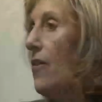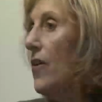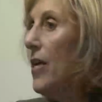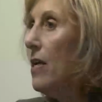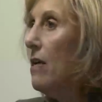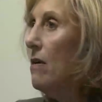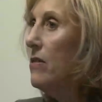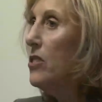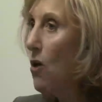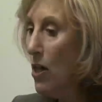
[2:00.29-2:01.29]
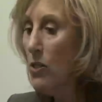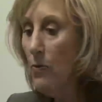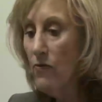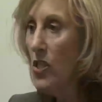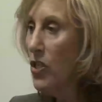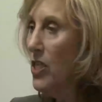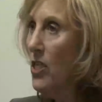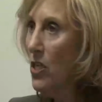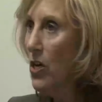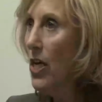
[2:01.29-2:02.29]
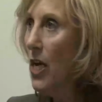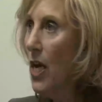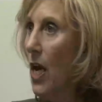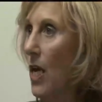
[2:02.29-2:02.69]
I think the Scholarship of Teaching and Learning